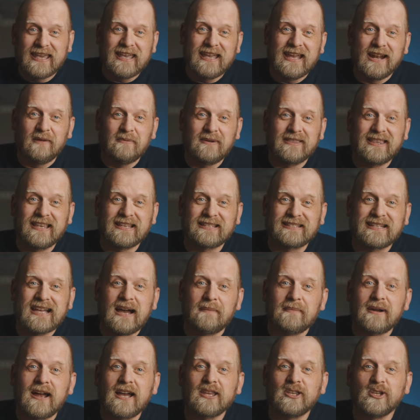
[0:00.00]
here with this
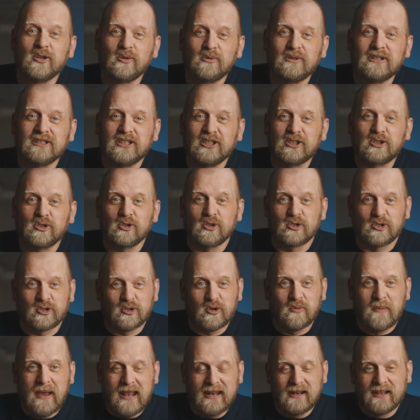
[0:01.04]
camera, you will need to
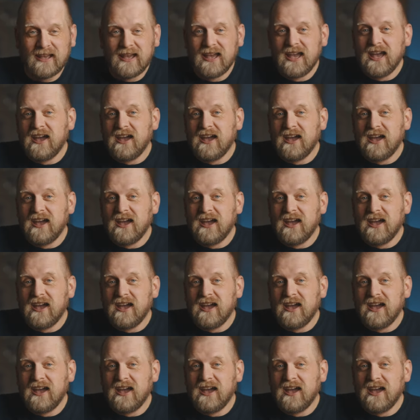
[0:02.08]
zoom in.